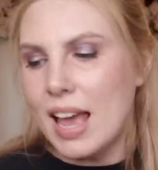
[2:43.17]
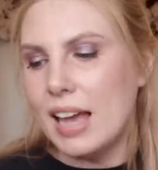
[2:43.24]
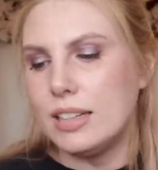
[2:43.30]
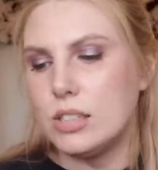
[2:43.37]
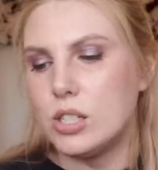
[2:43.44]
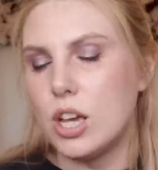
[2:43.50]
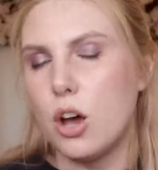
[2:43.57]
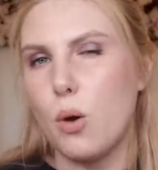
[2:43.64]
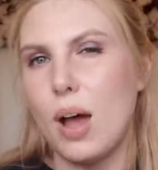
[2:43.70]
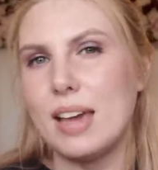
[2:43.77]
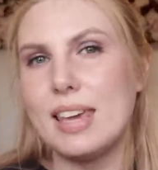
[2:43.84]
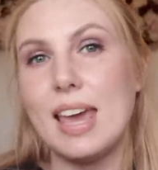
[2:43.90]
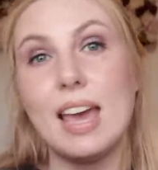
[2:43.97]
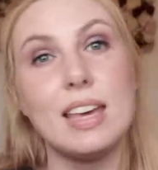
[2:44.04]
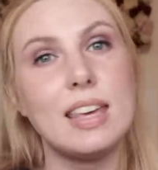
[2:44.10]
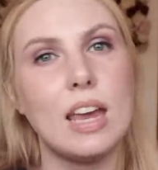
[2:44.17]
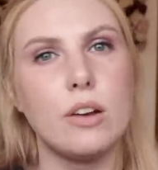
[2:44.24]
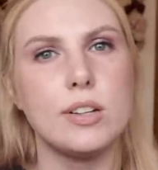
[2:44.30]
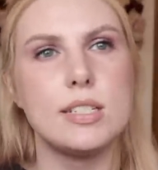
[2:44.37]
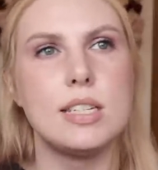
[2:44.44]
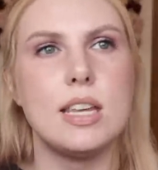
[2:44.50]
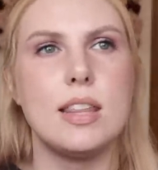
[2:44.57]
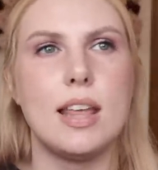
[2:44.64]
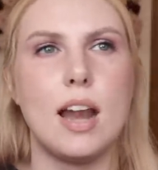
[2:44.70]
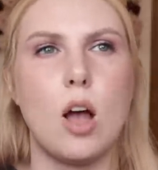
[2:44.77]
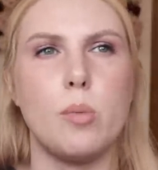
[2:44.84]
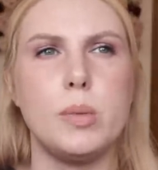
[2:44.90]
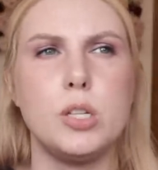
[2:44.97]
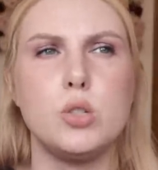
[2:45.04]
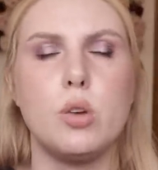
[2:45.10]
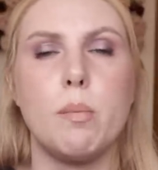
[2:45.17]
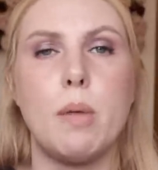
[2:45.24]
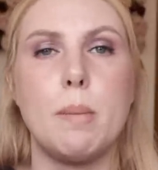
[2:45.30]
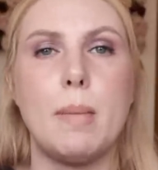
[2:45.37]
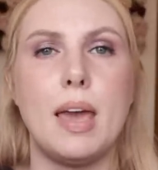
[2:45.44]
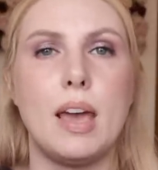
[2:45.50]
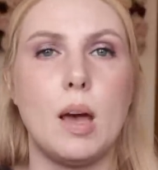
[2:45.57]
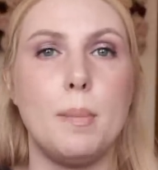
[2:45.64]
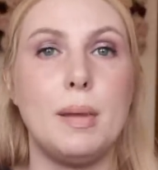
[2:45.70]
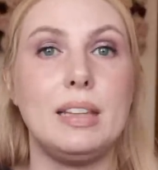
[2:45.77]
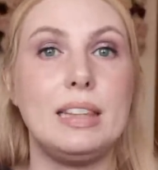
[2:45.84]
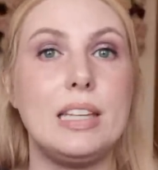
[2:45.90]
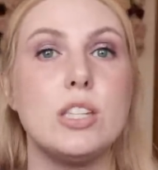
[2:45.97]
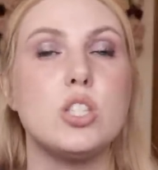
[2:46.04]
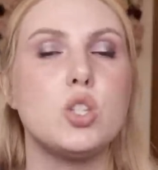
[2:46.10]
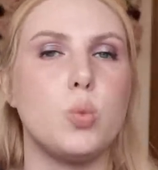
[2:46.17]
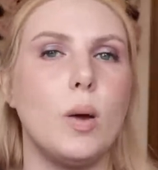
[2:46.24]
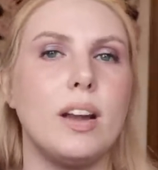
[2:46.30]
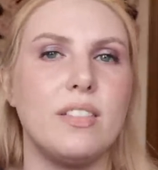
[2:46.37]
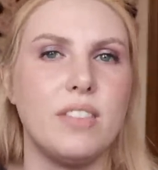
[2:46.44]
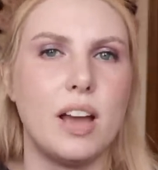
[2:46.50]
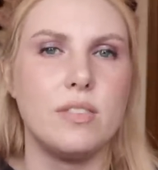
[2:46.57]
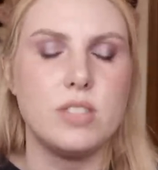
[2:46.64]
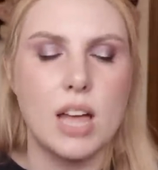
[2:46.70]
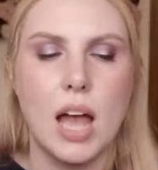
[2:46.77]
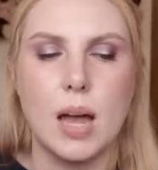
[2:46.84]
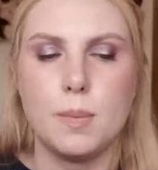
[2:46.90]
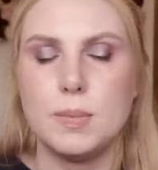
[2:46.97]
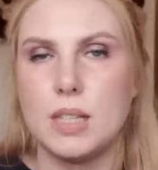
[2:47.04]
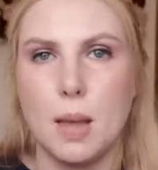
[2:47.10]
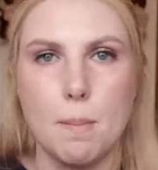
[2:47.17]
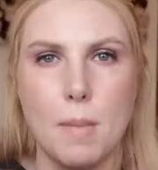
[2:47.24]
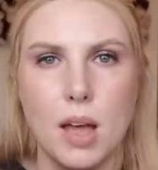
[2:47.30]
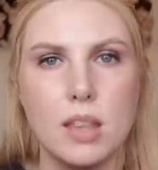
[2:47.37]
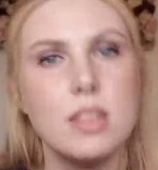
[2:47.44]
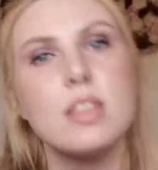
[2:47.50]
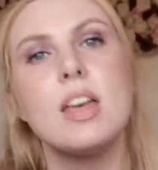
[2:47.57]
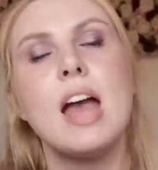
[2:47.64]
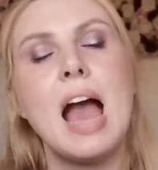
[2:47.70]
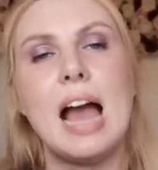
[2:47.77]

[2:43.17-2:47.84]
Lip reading: And so I can't guarantee that I'll be doing my makeup at least 25 times a month.